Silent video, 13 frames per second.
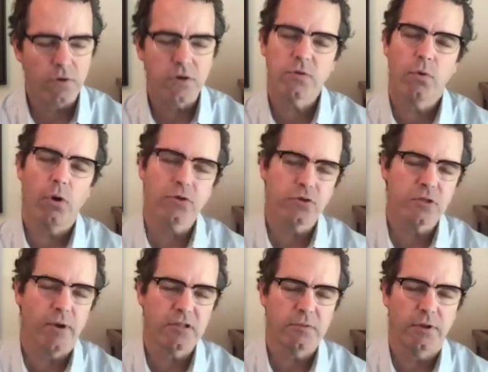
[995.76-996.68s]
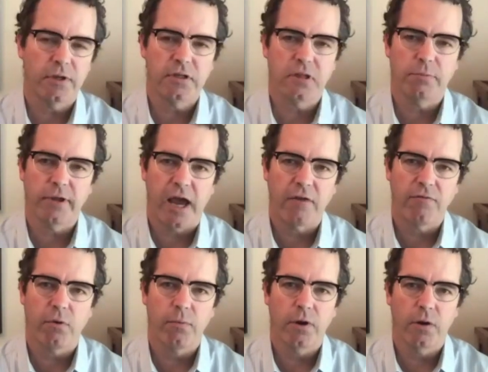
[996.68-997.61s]
roles and responsibilities to the
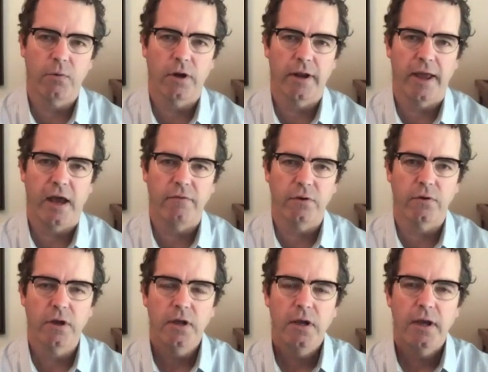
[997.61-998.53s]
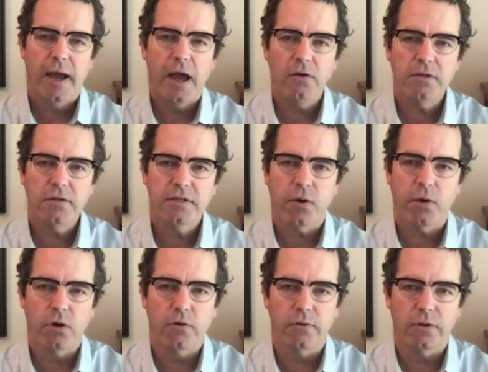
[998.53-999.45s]
platform and what have you? How does that
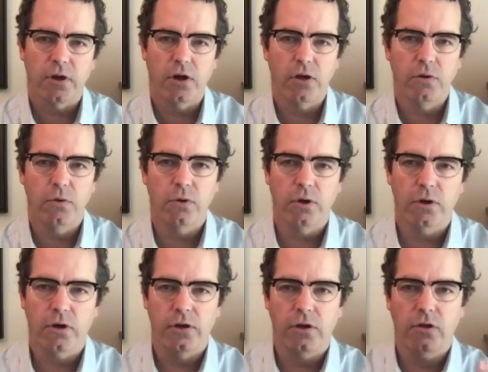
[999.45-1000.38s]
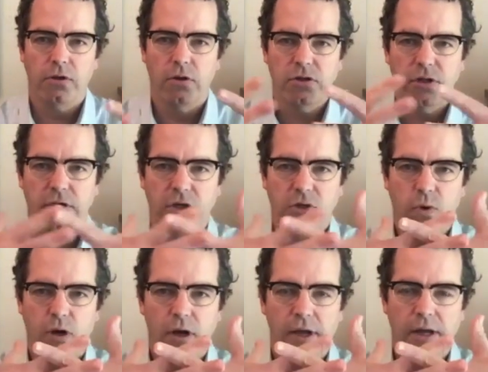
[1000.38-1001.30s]
work with you? Are you closely
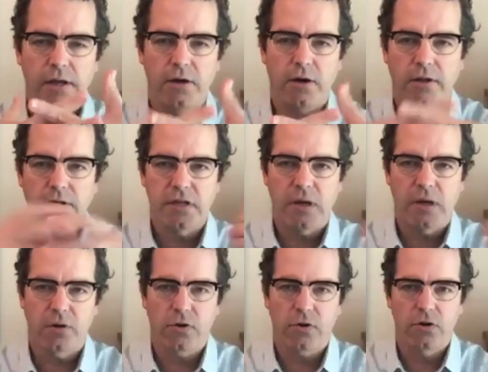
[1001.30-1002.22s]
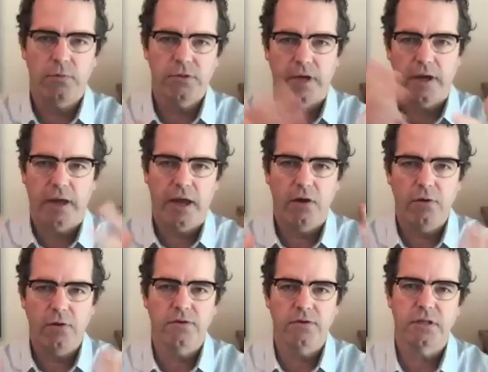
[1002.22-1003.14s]
intertwined? Are they separate groups? How are
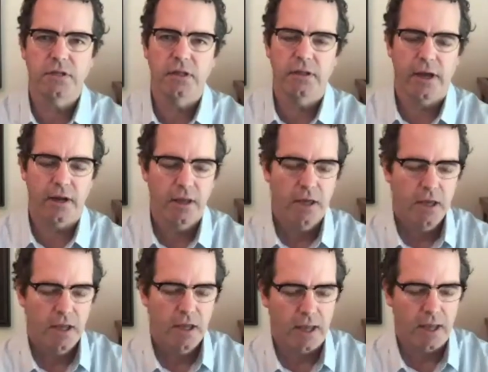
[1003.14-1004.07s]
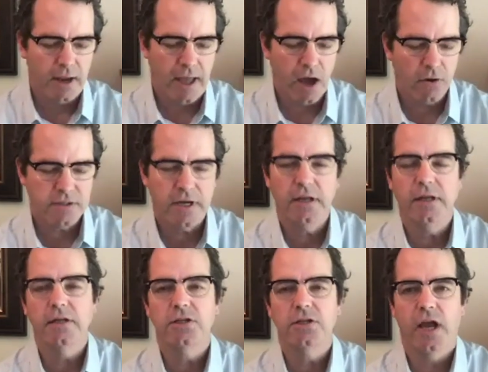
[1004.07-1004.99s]
you seeing that? And how does that need
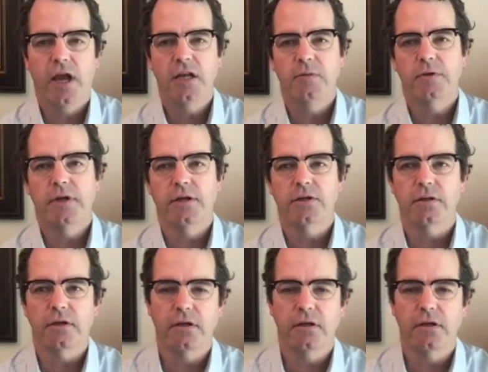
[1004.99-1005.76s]
to change potentially?